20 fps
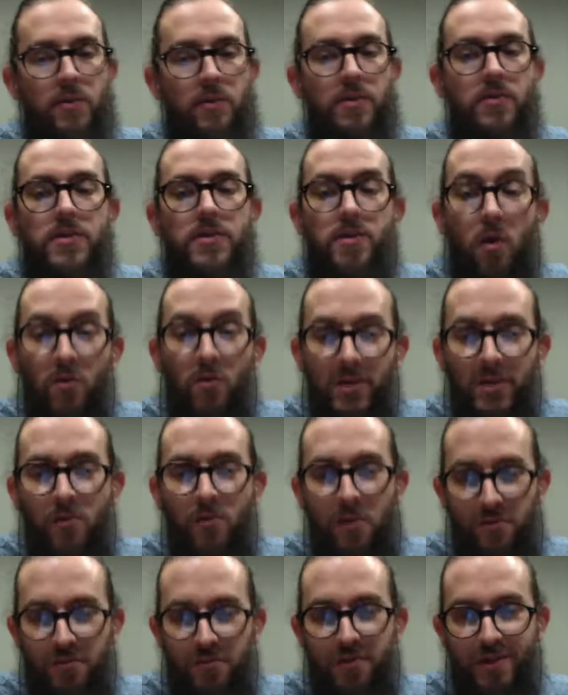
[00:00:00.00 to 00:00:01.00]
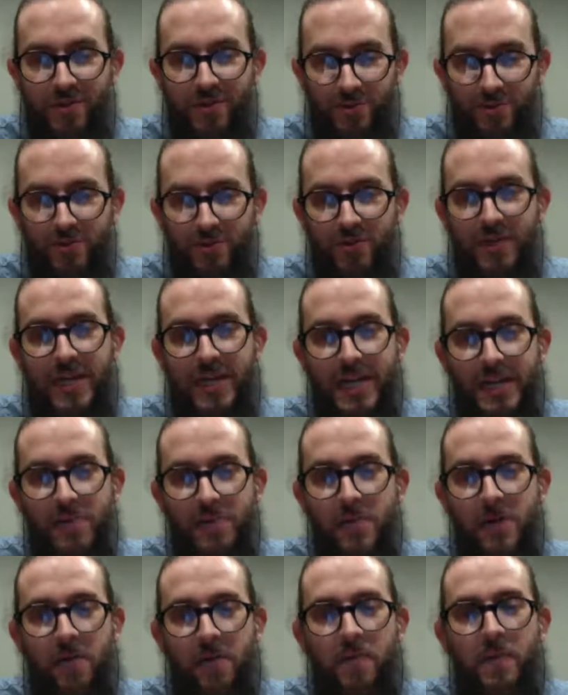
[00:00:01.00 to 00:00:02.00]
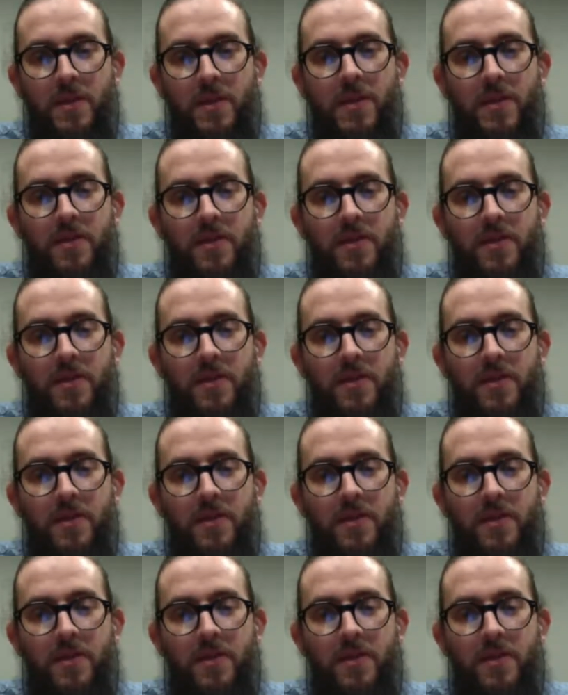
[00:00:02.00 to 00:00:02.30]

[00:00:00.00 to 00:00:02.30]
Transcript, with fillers: when there is only one thing to do in an email,